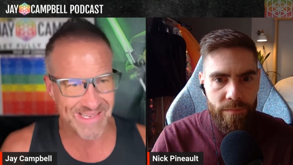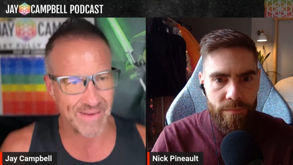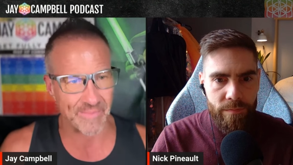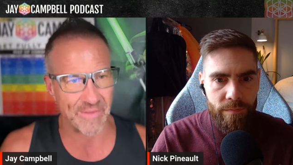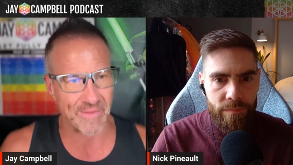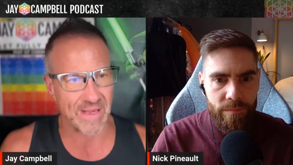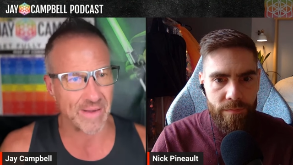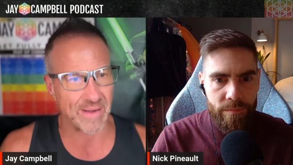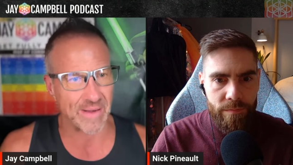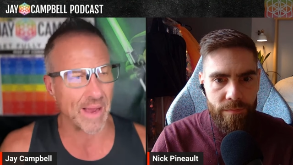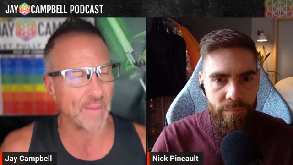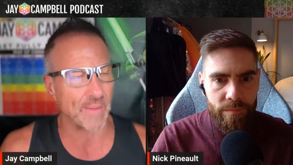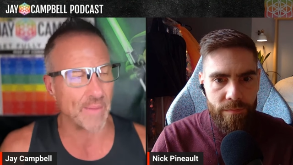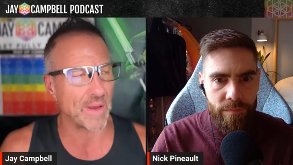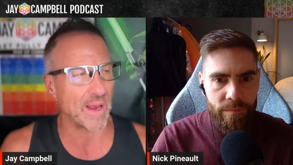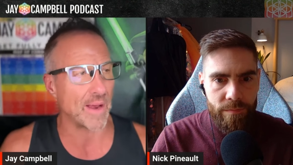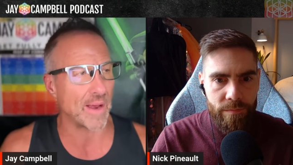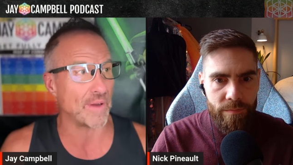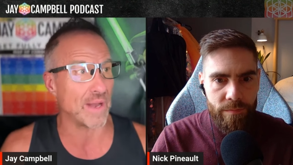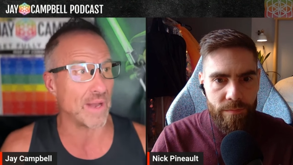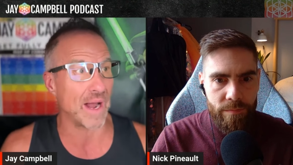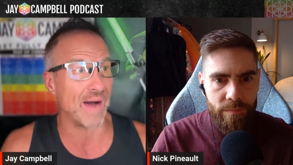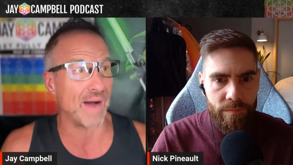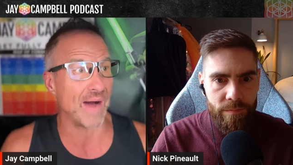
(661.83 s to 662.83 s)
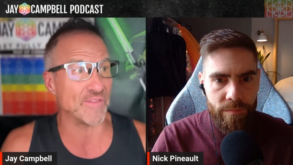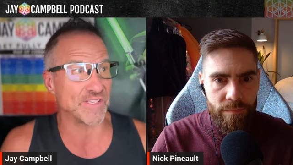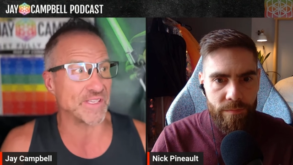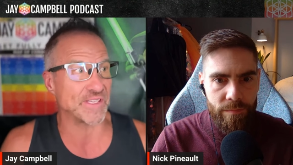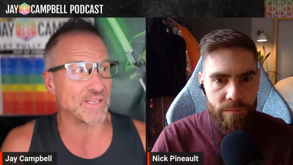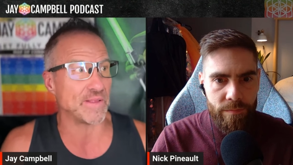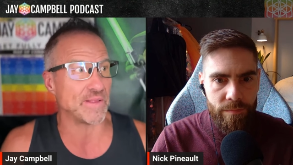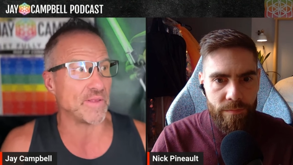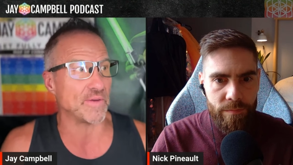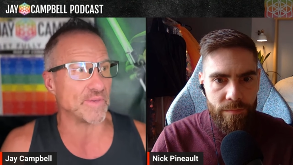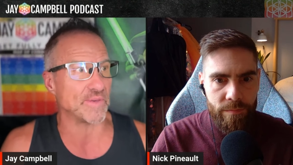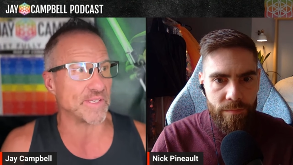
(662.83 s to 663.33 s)
Speaker 1: I mean, I mean, I mean,
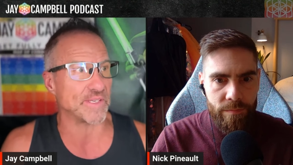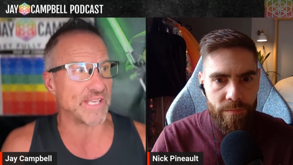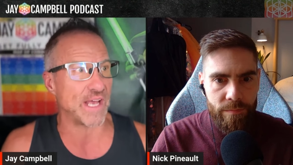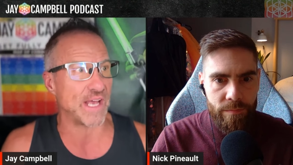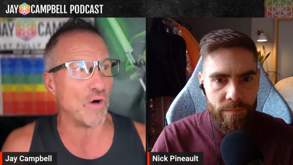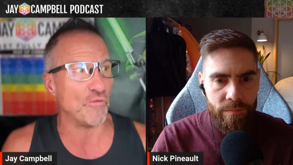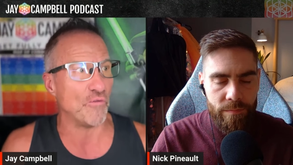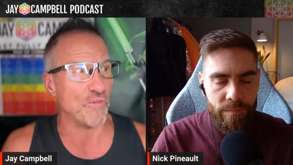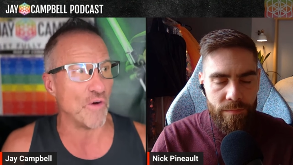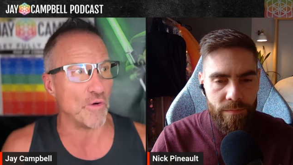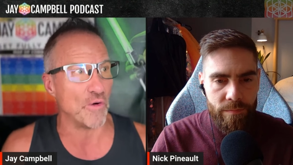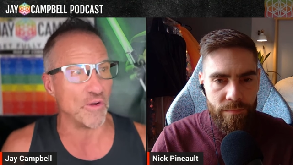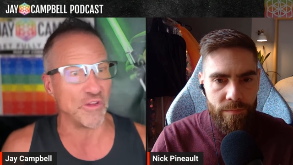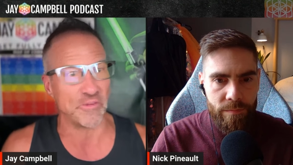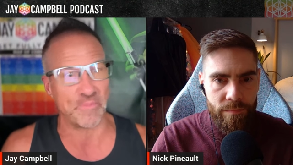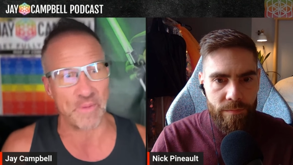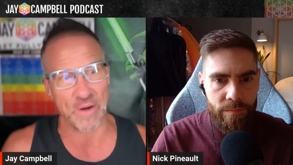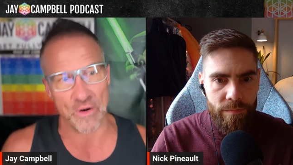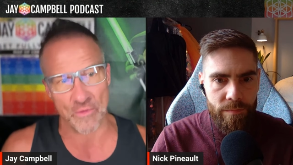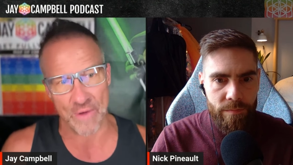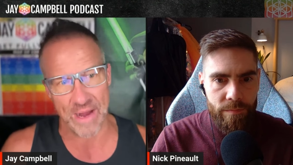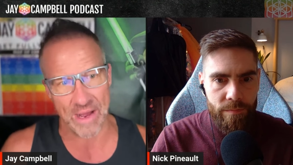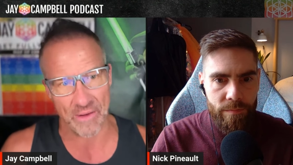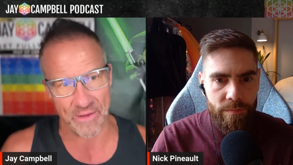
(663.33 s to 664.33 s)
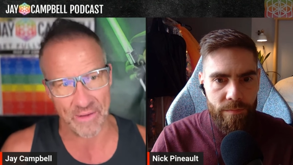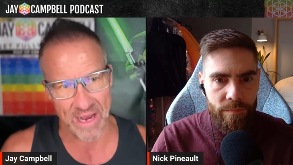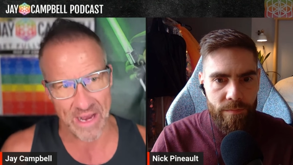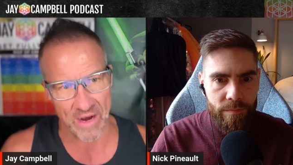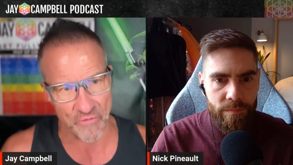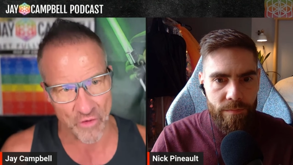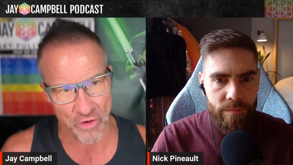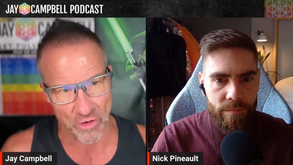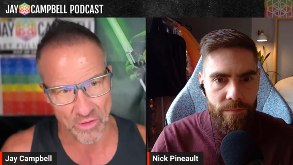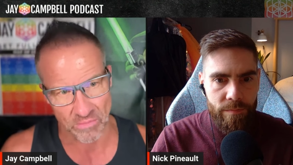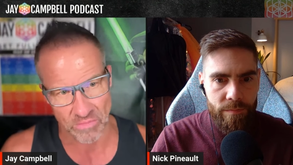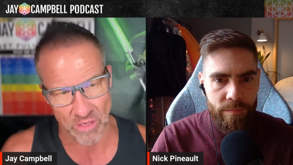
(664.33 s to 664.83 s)
obviously the cell phone has been around now
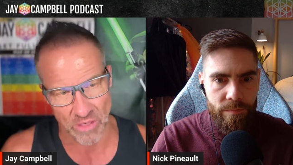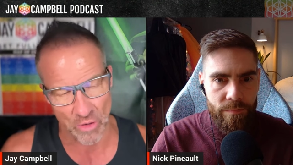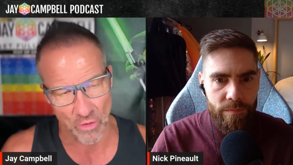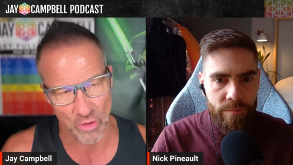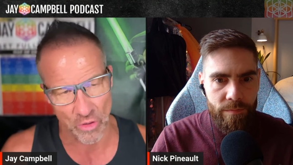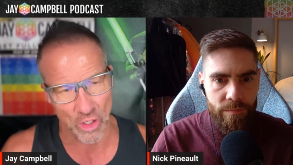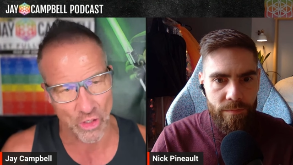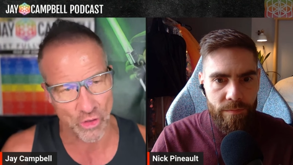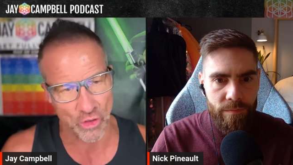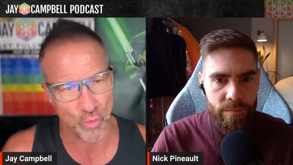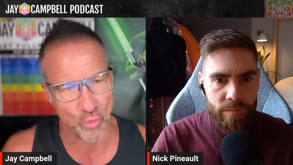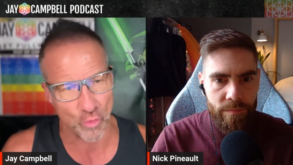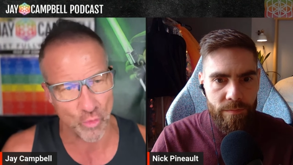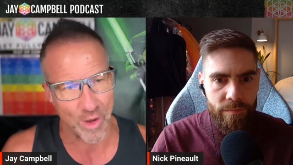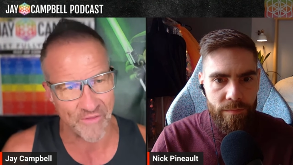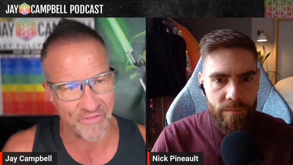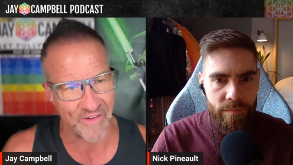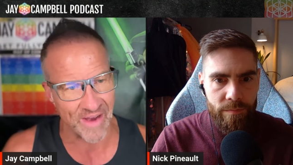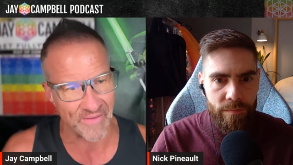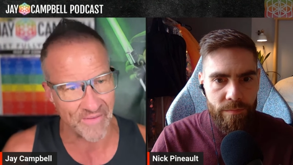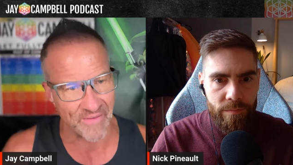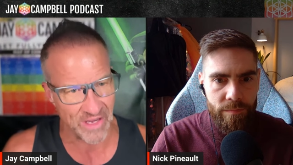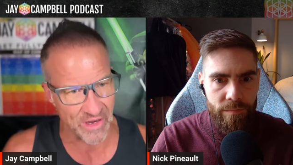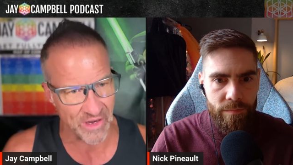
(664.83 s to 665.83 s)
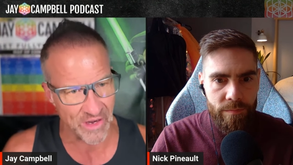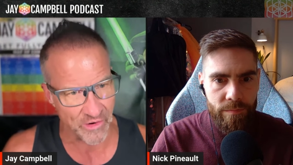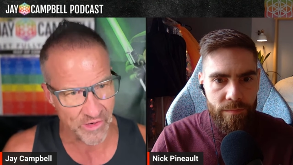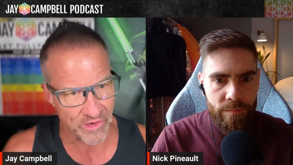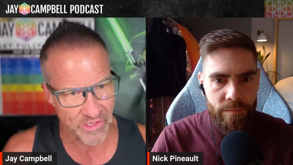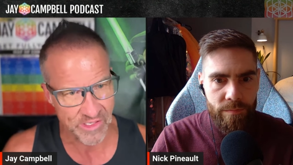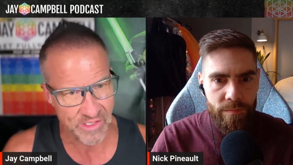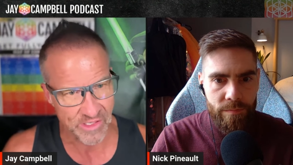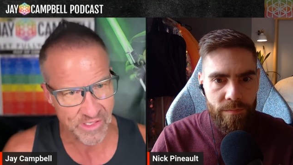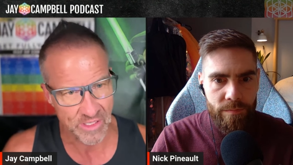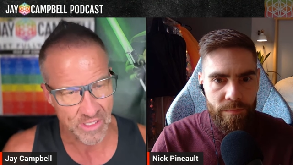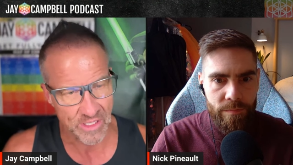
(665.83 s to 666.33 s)
for you know a good 25
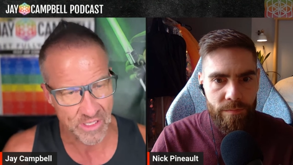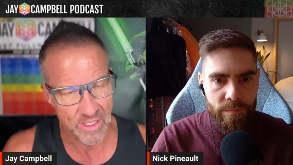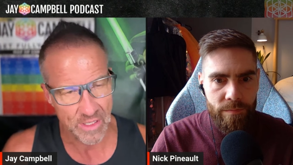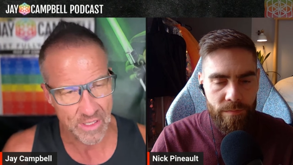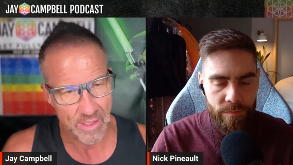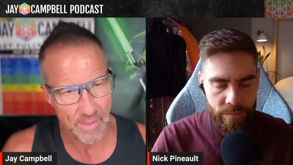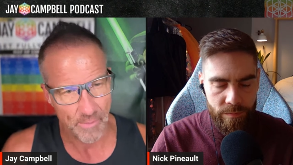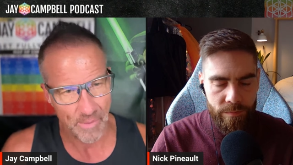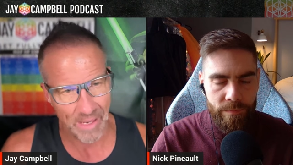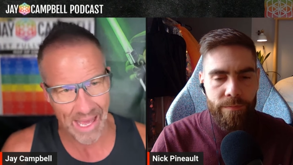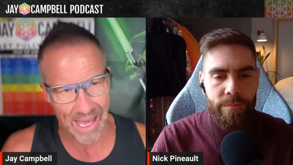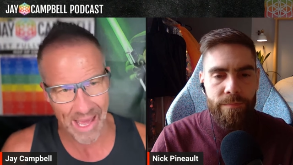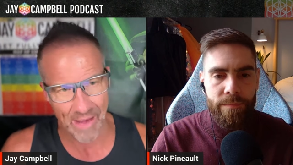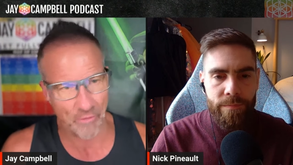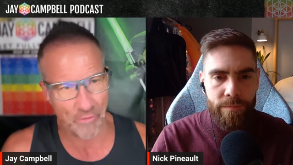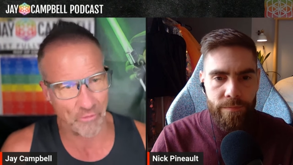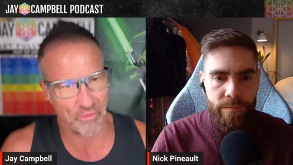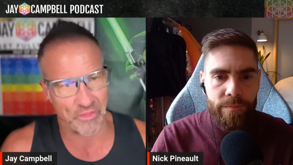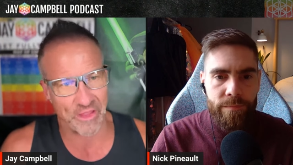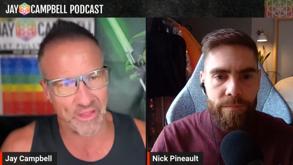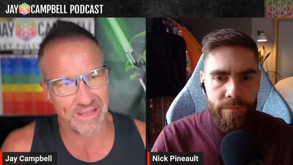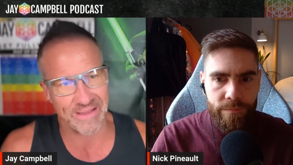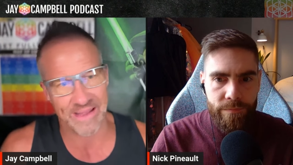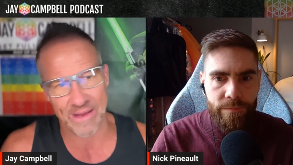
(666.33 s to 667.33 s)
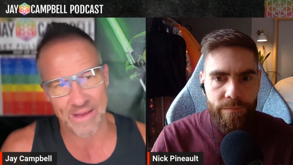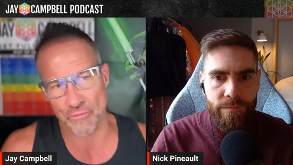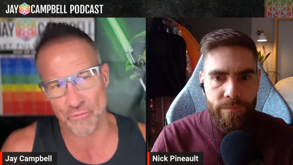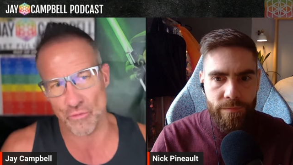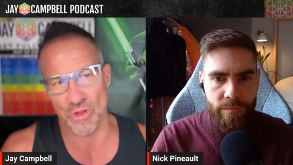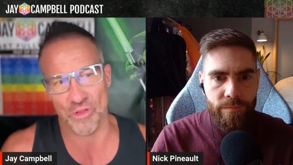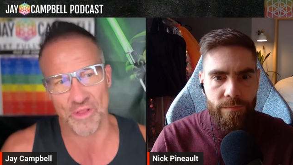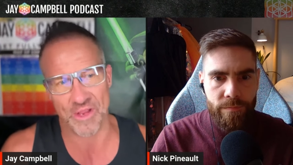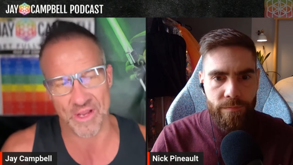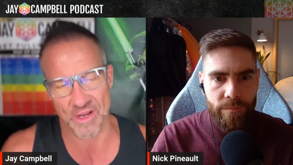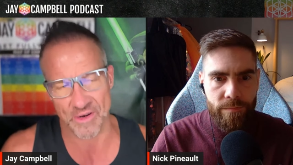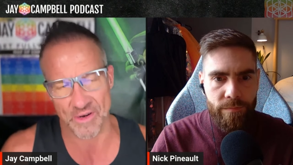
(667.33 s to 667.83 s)
years, but I don't think they
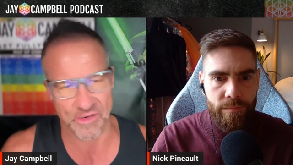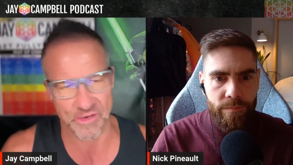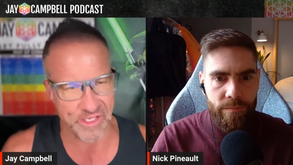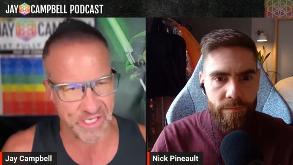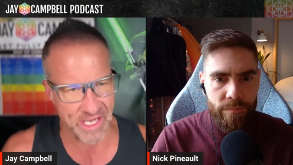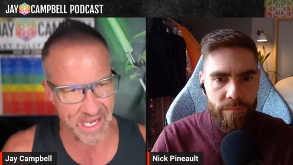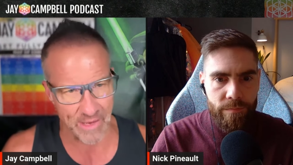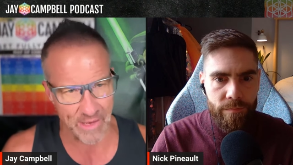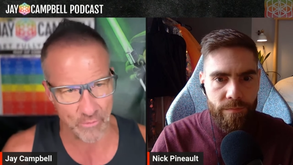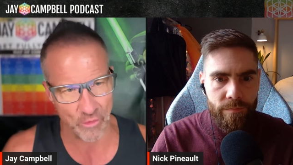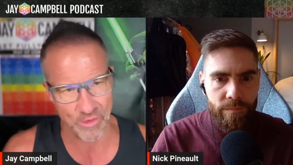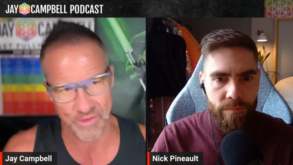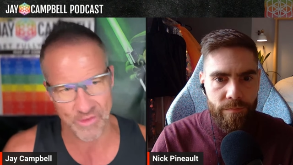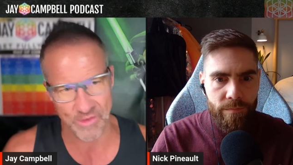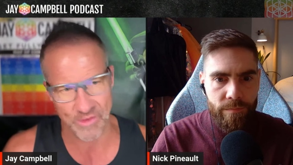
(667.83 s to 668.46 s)
really understand what